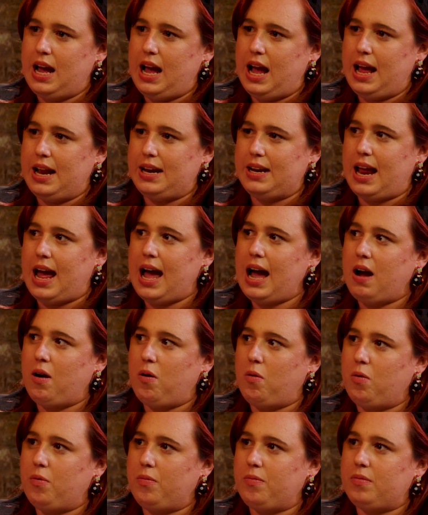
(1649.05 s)
And
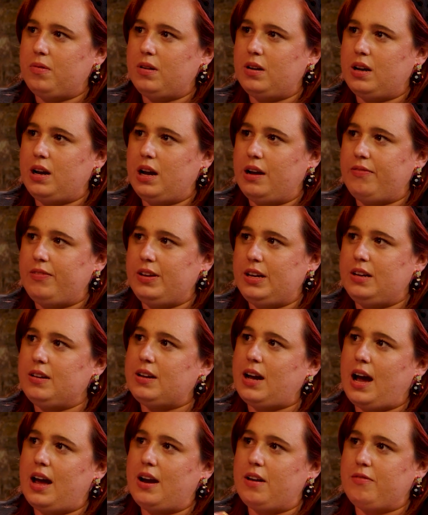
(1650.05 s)
now I think you
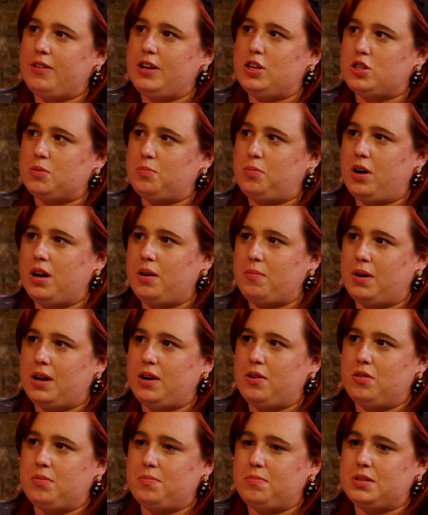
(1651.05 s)
kind of reach a point where
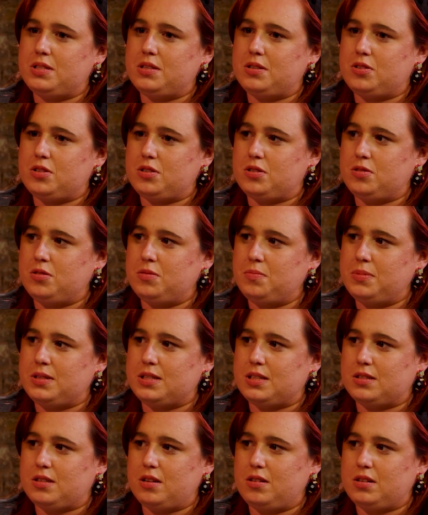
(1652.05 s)
numbers are just numbers,
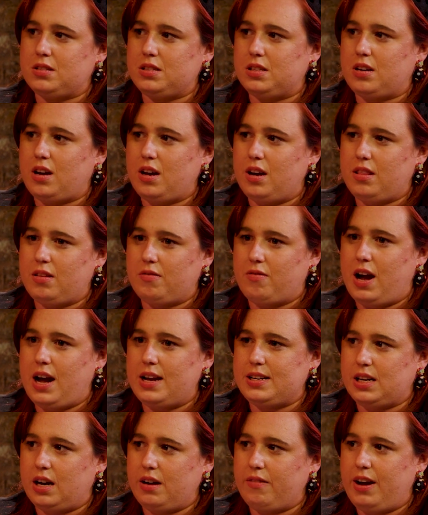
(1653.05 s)
as long as they're going in the right
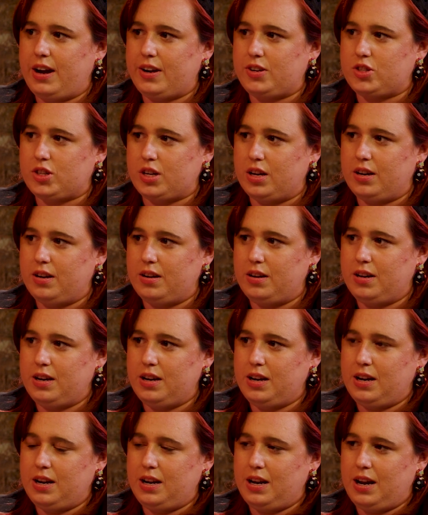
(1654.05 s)
direction.
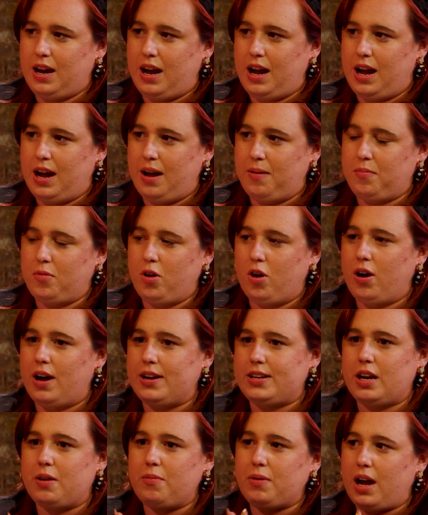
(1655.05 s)
I
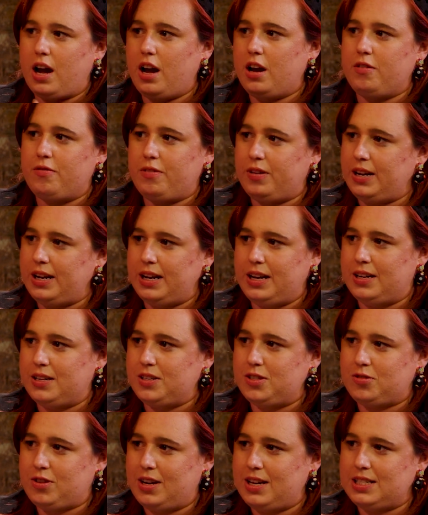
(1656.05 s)
don't get overly
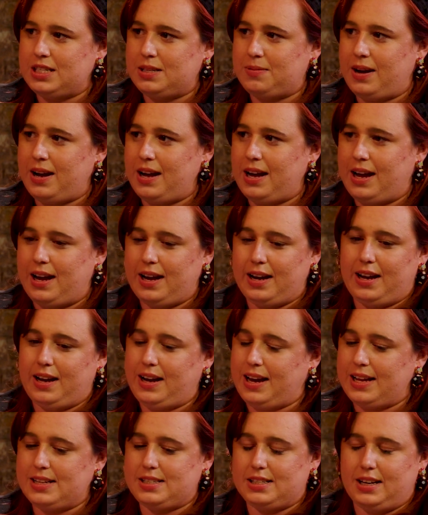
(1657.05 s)
stressed about it. I
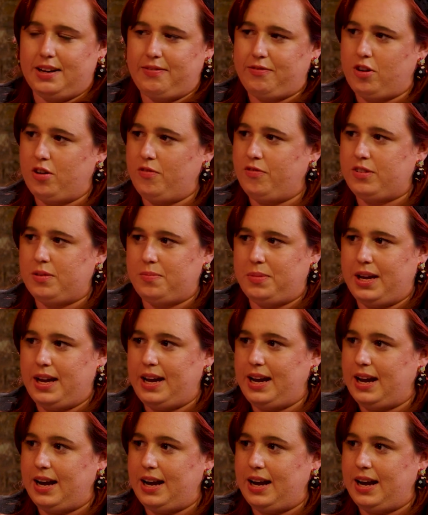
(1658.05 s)
get to live comfortably.